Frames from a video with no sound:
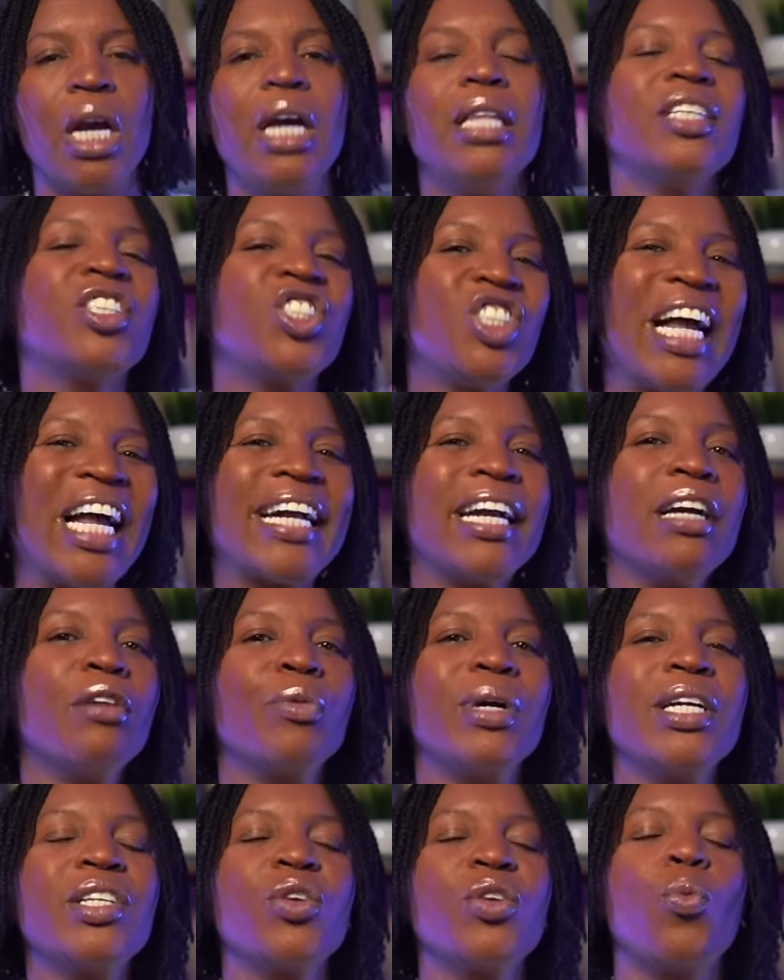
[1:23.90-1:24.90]
The second
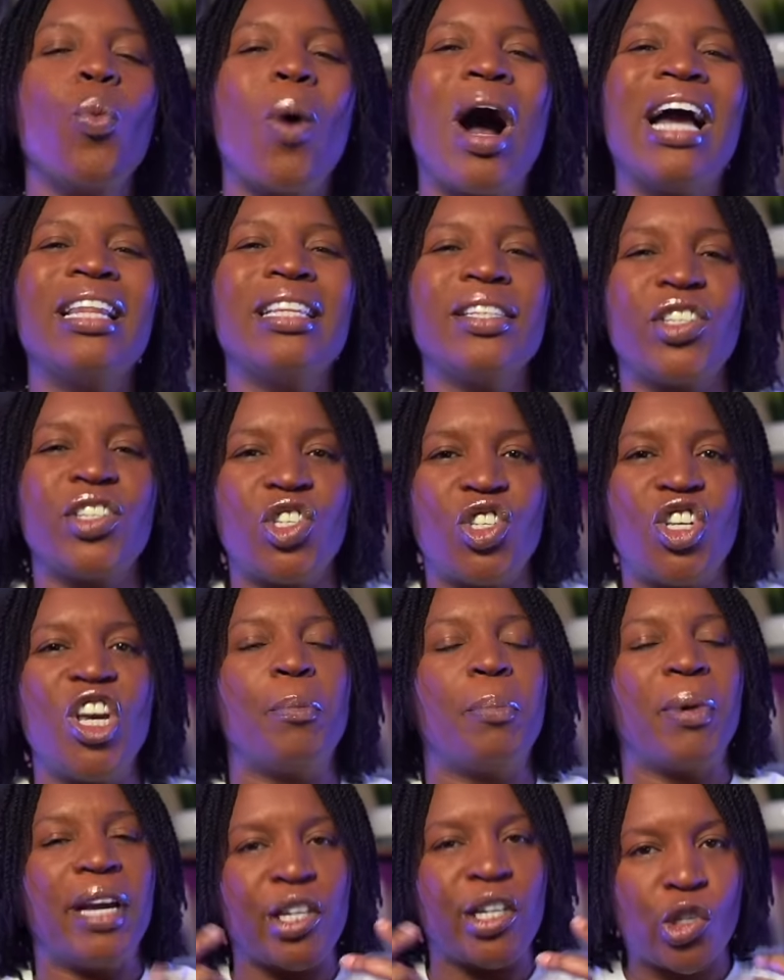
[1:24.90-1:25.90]
reason why this
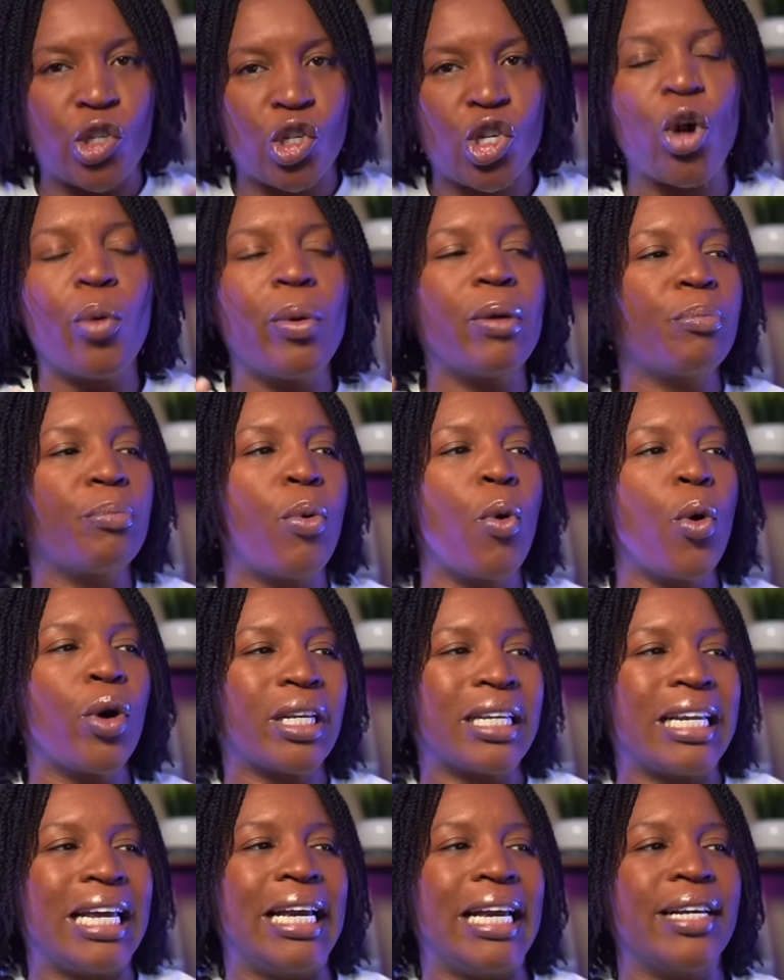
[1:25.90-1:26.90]
tip is so
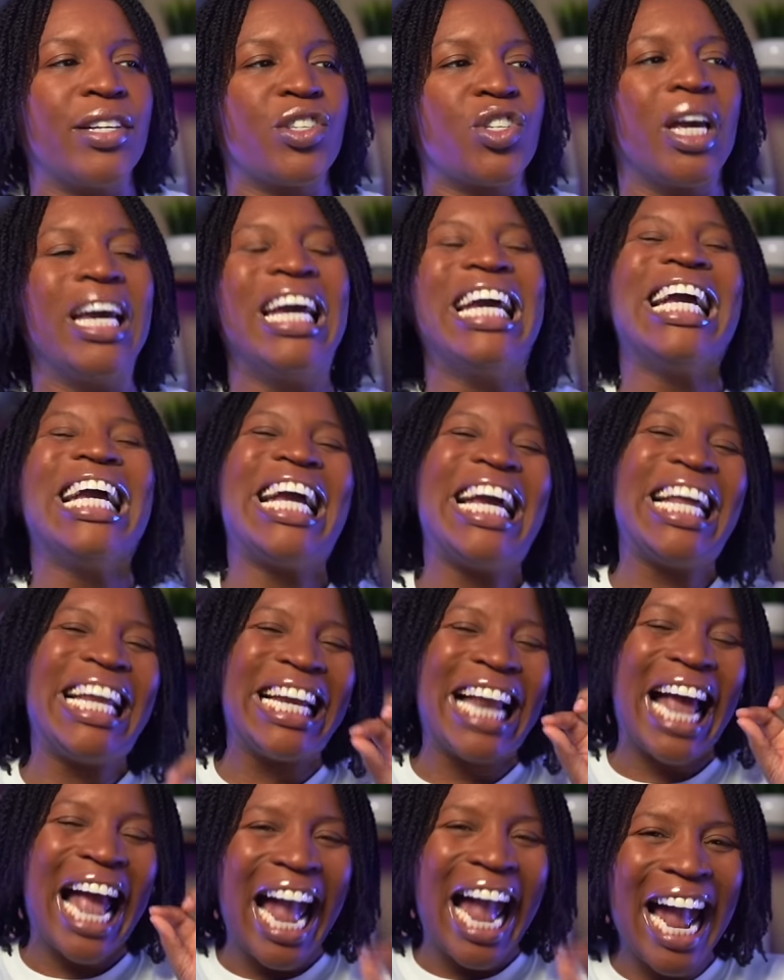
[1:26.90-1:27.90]
important is it
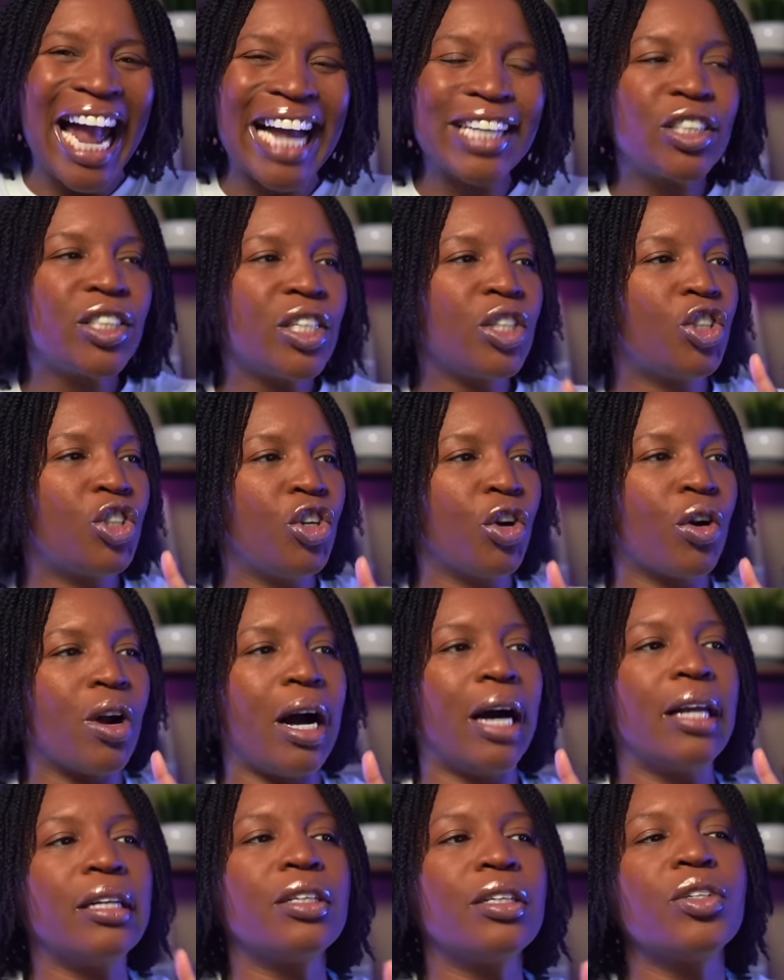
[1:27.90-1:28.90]
enhances your
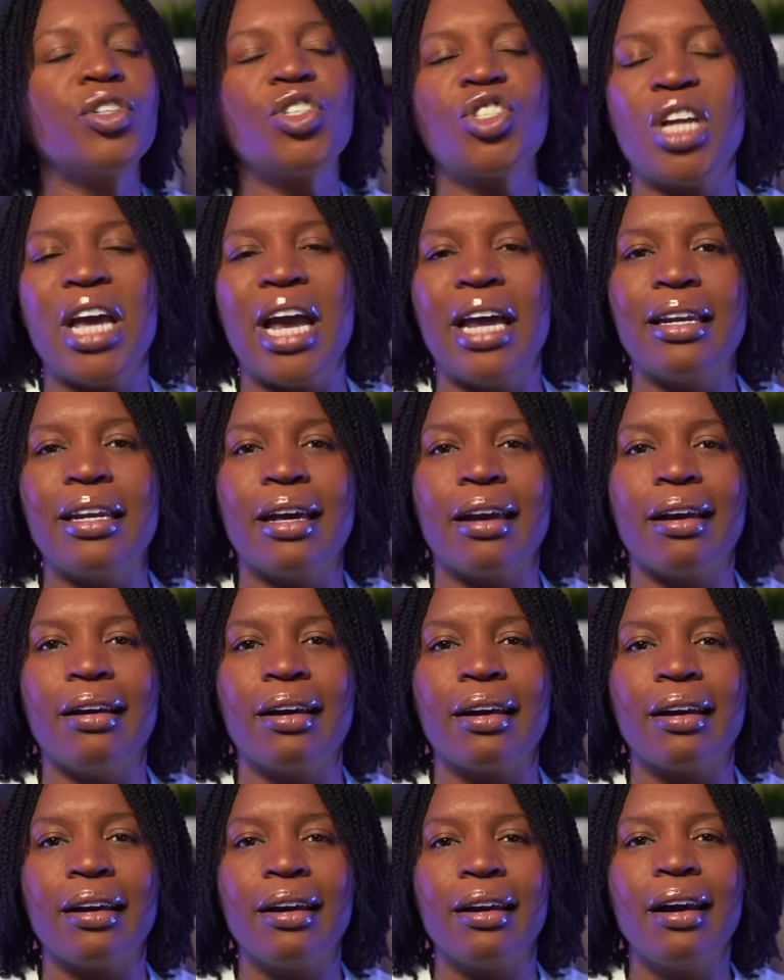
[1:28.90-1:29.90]

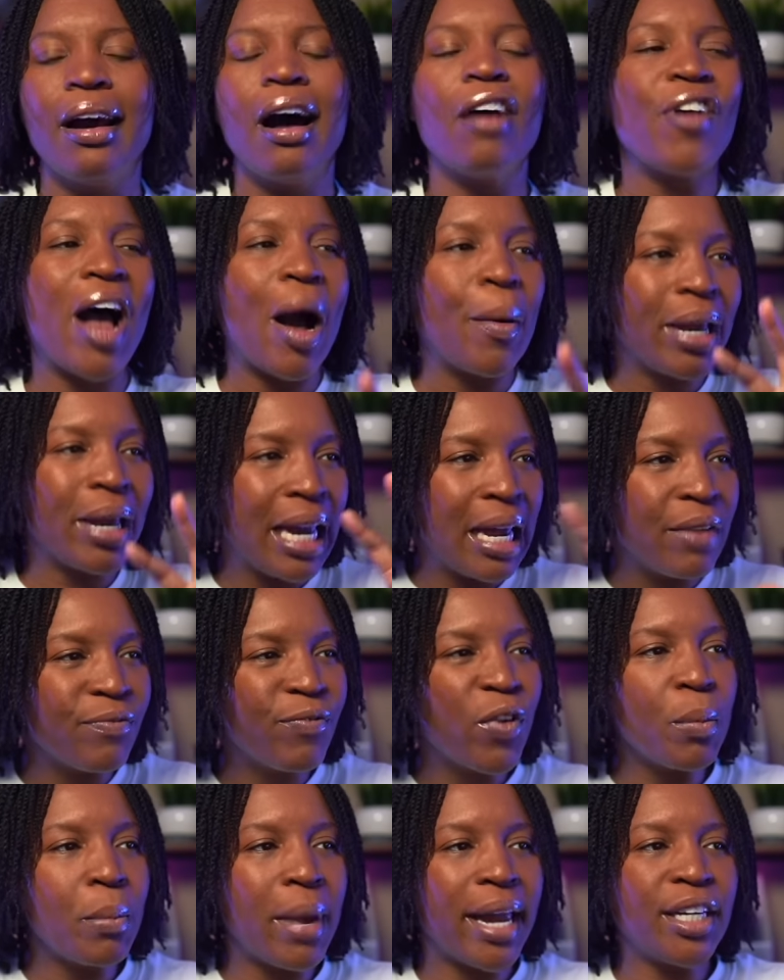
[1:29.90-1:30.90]
understanding of how
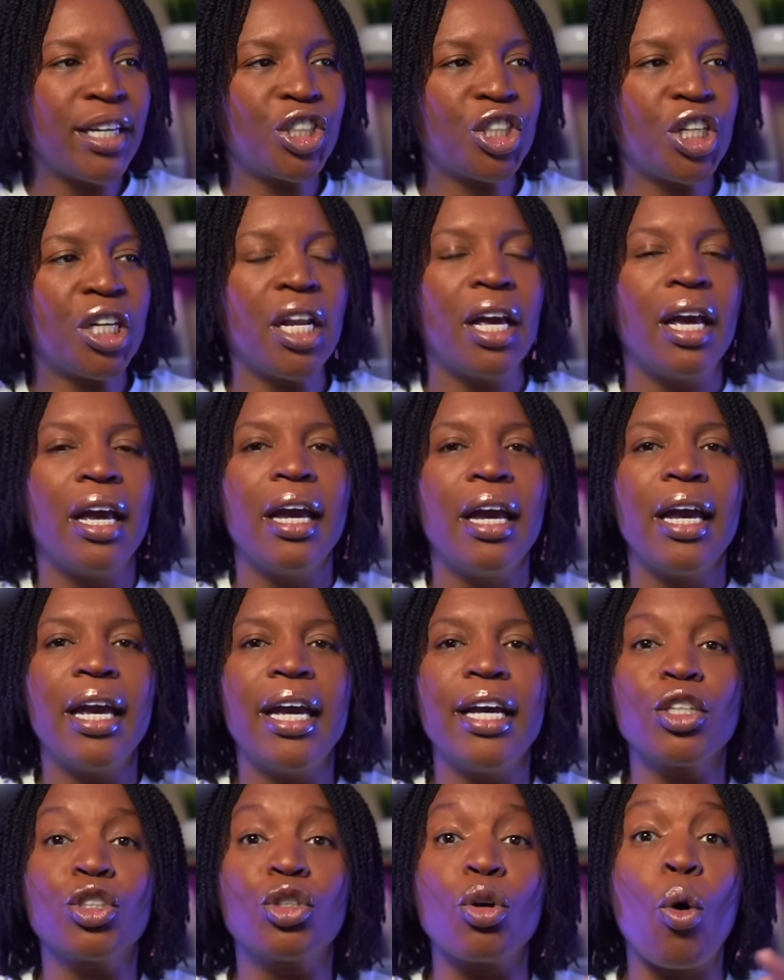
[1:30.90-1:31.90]
information
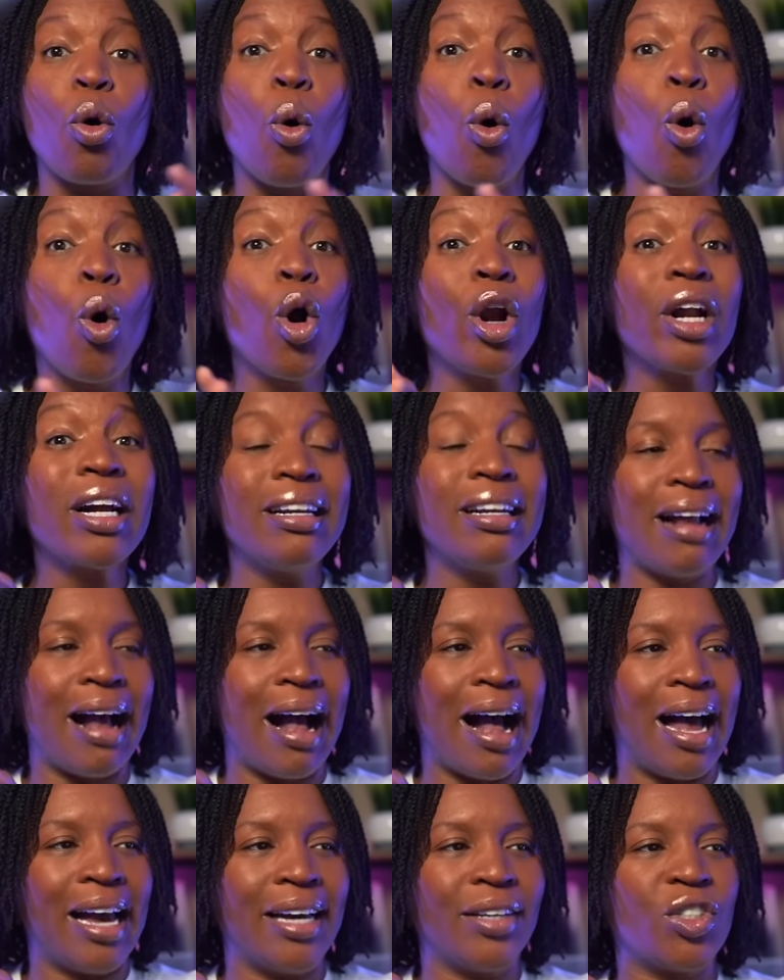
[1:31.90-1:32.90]
is
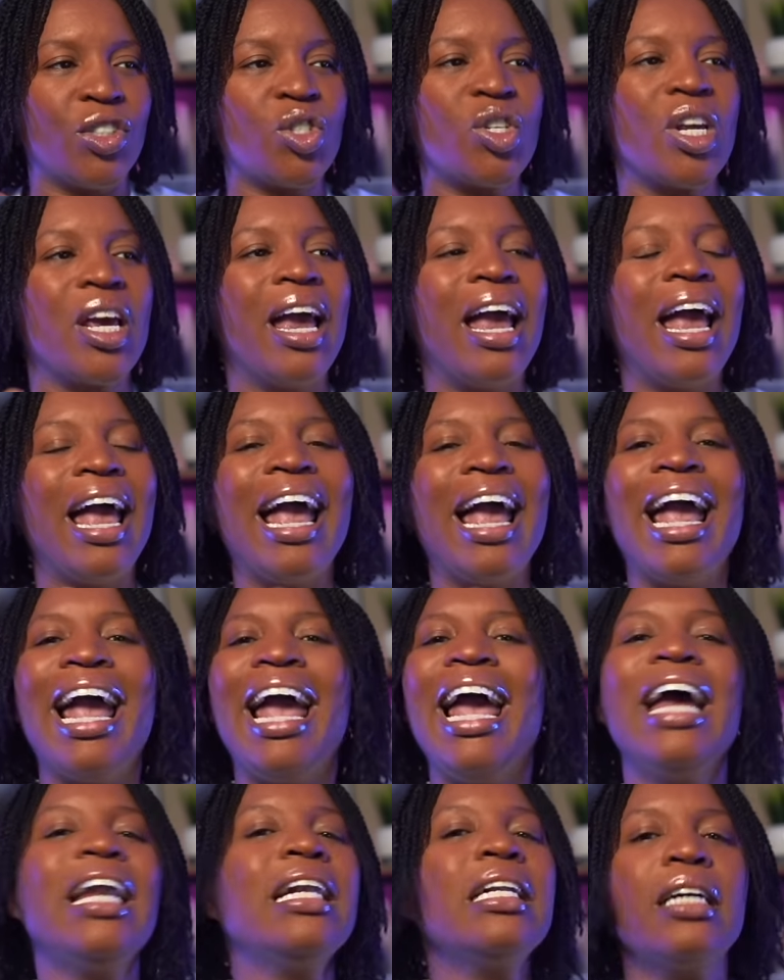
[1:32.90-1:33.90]
organized
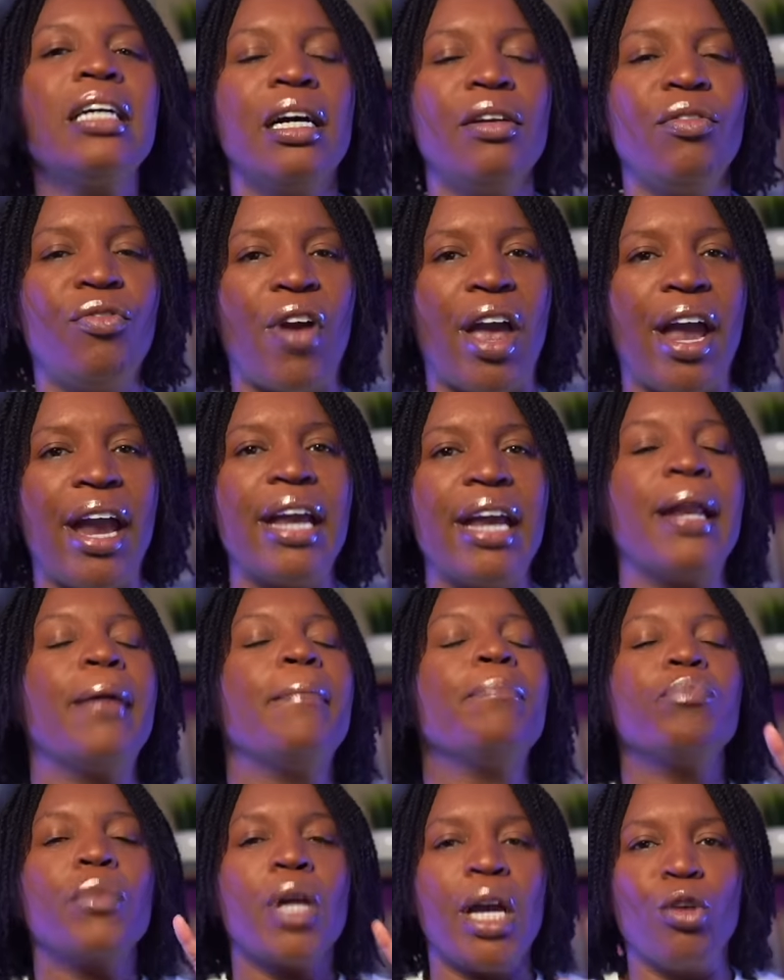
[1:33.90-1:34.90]
and conveyed
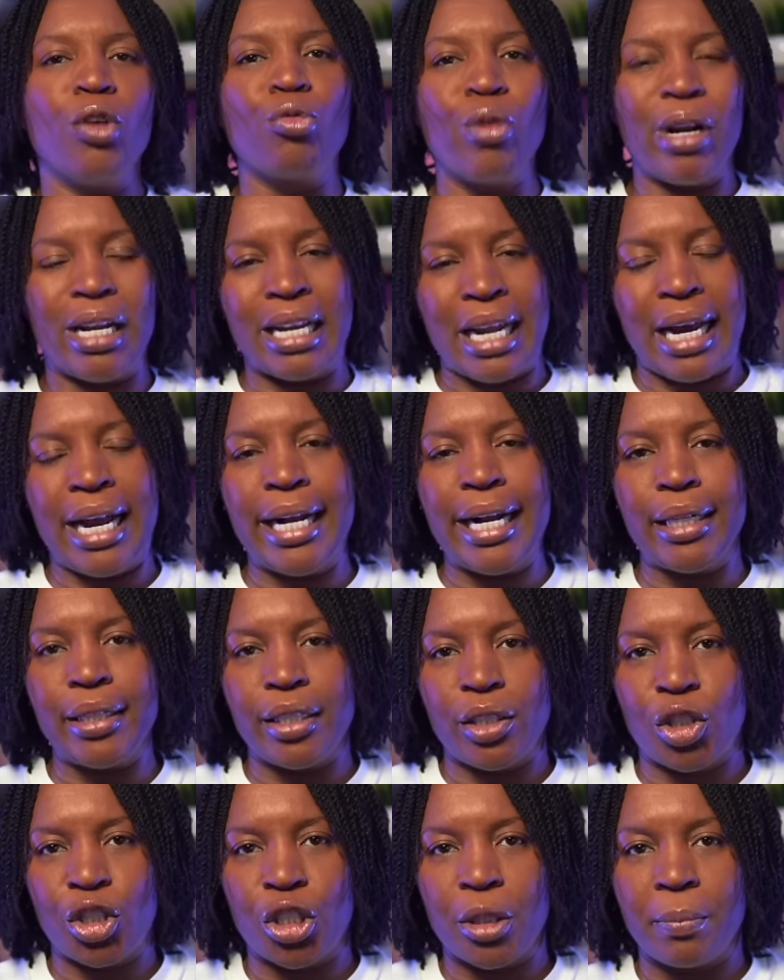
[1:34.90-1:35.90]
in written
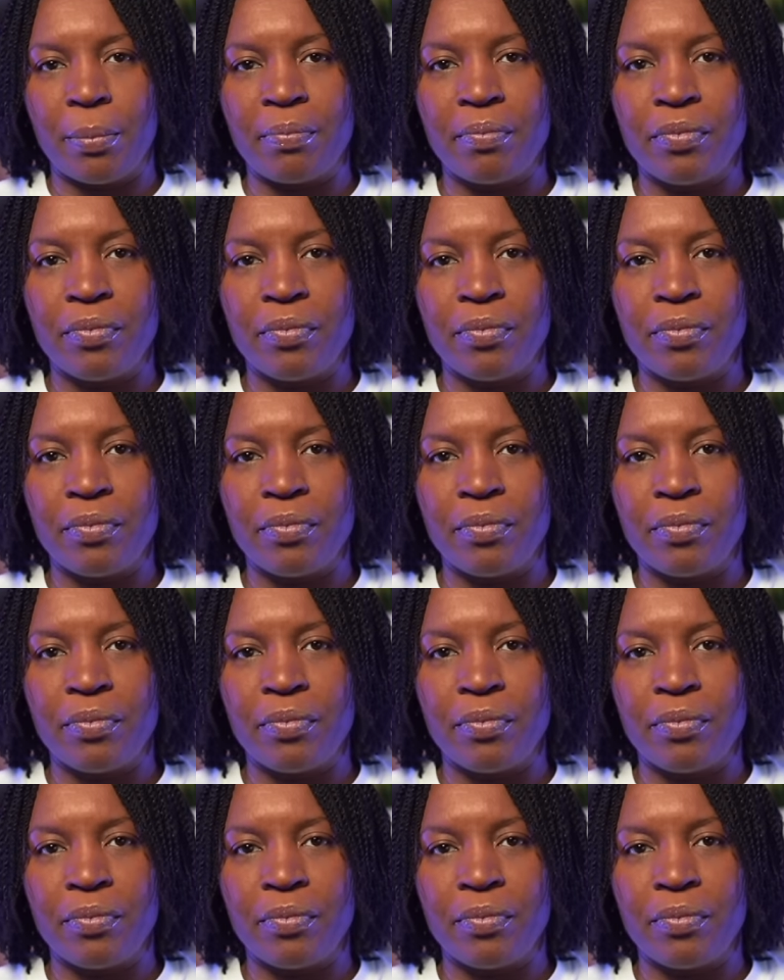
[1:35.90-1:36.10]
English.